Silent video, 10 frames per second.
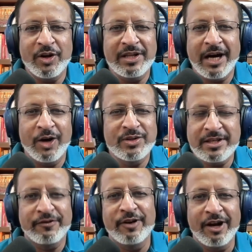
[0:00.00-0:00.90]
the house
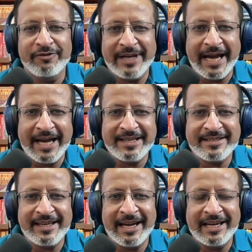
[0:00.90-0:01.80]
is full of
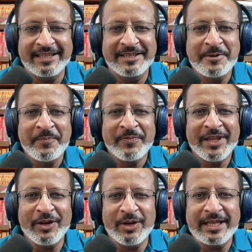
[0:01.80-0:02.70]
tanks, and
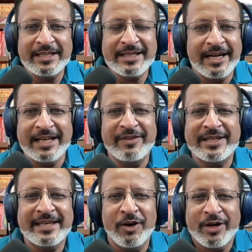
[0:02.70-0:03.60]
then suddenly
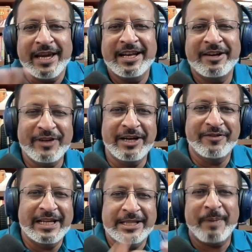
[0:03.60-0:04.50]
we say, okay, enough,
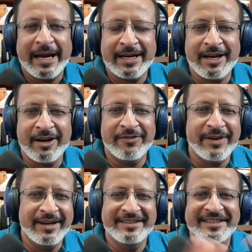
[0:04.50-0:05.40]
let's pack it
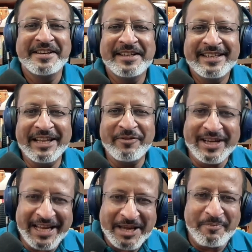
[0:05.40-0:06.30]
off, and then
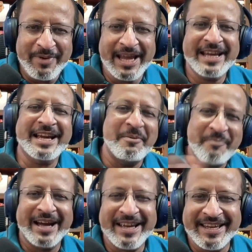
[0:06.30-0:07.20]
we take a break,
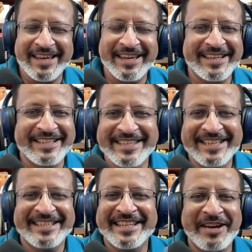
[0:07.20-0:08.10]
come back again. It's